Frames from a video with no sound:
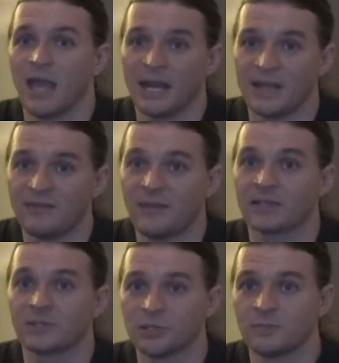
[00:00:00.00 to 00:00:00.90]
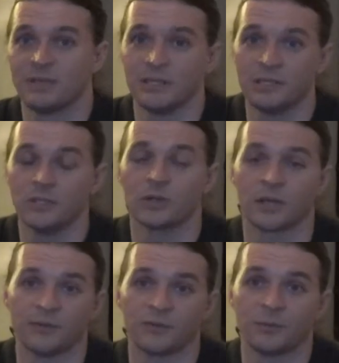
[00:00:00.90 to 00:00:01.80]
at a faster speed than you're
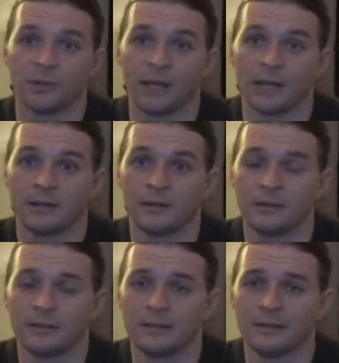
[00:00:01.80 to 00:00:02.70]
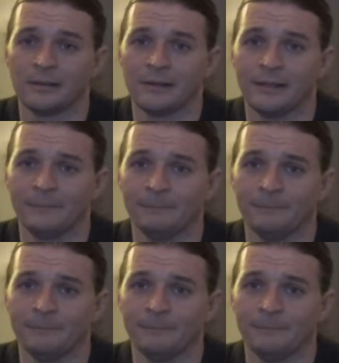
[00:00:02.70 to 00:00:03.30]
comfortable at, right?